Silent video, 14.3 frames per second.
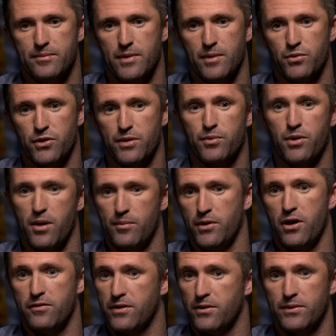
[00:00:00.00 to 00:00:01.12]
my brother brought me
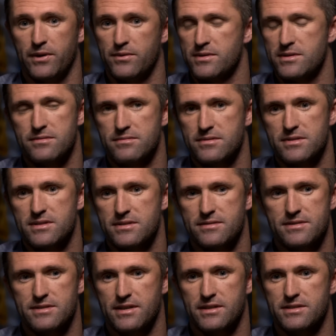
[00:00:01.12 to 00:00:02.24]
over when I was
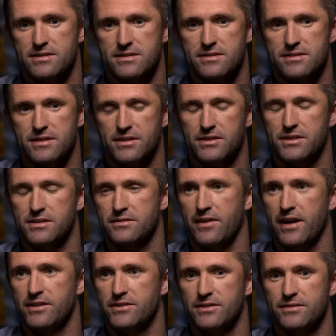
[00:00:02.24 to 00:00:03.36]
six years of
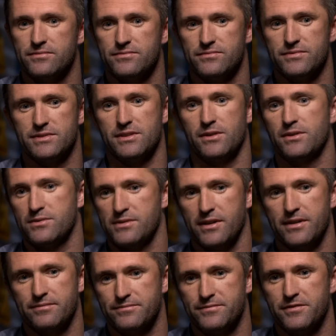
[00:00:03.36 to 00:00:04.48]
age, and so there was
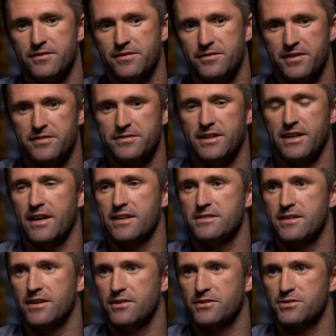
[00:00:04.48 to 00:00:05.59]
like 50 kids
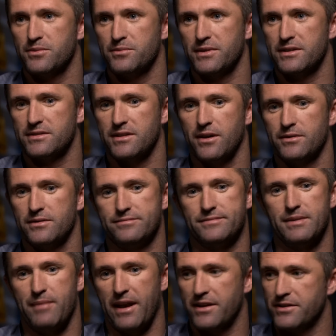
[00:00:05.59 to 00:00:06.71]
there or something. So
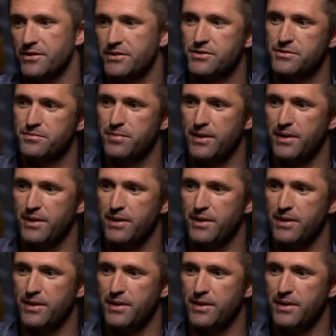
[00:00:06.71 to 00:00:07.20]
the manager just